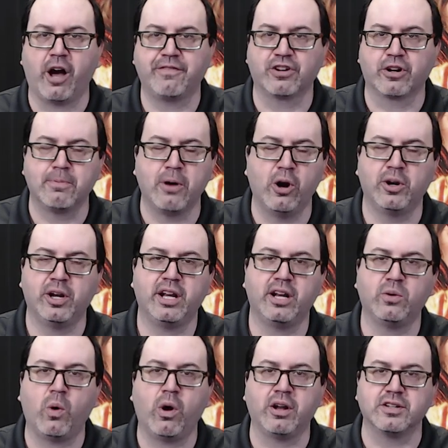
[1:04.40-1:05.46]
off your opponent
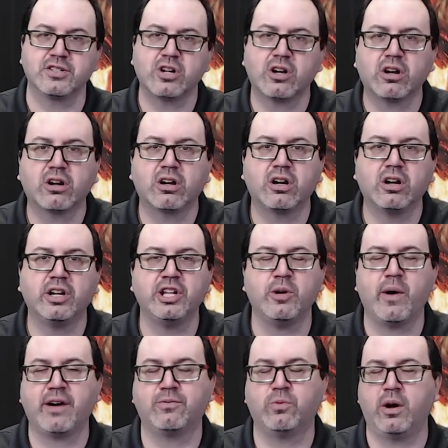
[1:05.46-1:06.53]
in one turn.
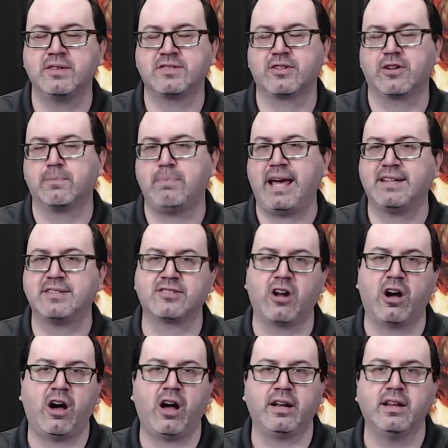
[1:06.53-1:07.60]
You have ones that are
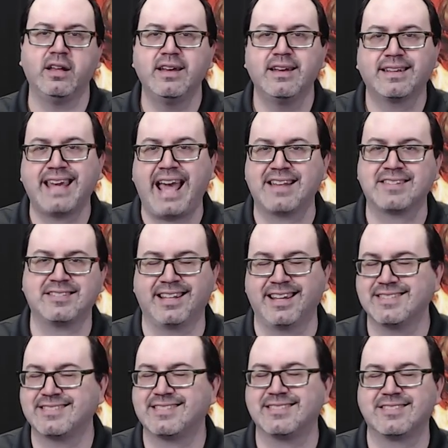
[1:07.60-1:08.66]
based on casting
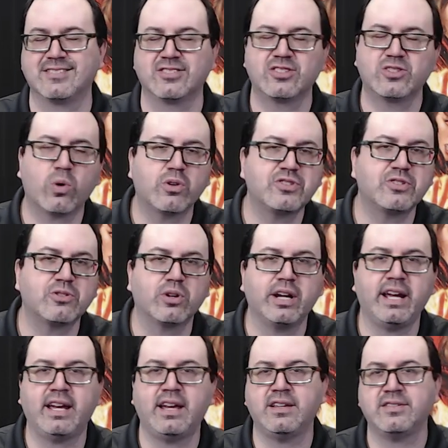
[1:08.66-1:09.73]
instants and
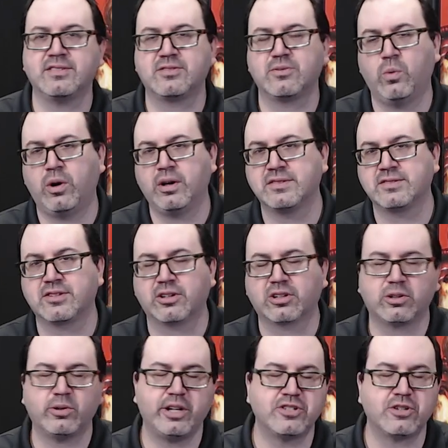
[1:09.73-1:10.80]
sorceries, ones that
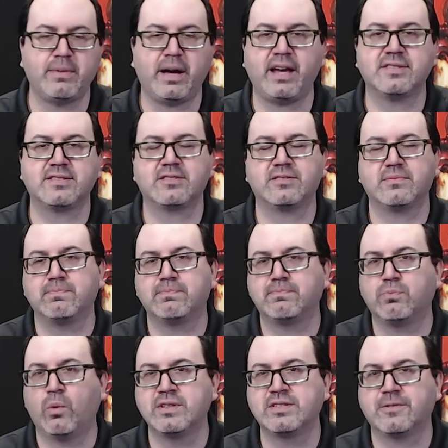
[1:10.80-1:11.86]
are creature based
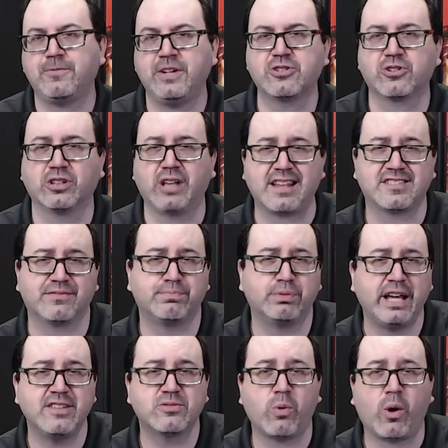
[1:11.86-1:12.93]
ones that feature lots of
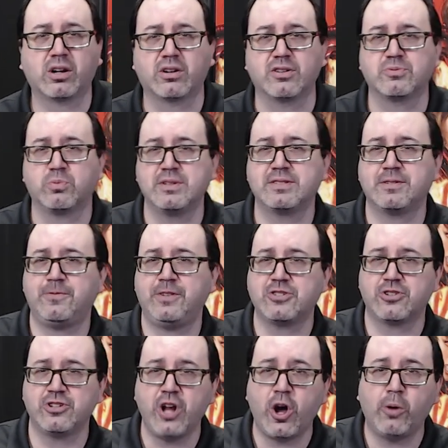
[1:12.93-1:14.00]
planeswalkers, ones that
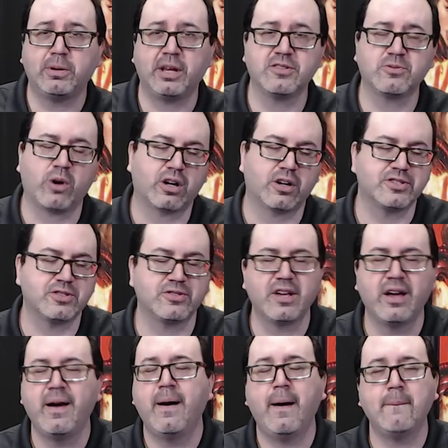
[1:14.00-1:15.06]
feature no planeswalkers. So
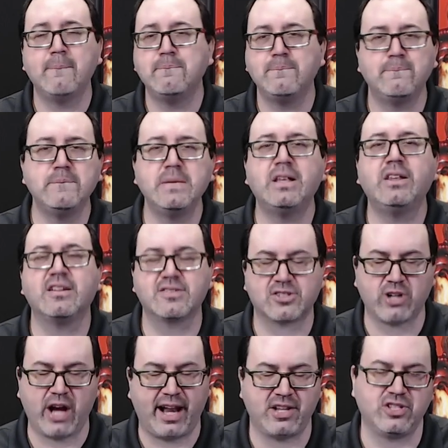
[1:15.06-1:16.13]
there's a million
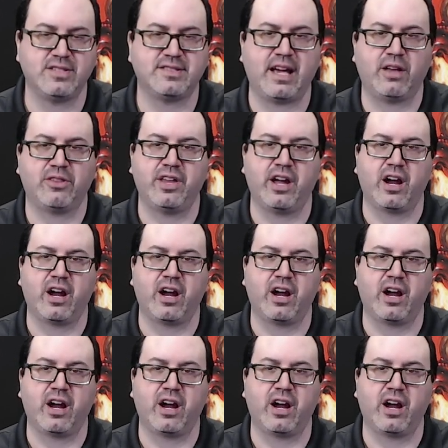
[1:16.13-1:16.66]
strategies out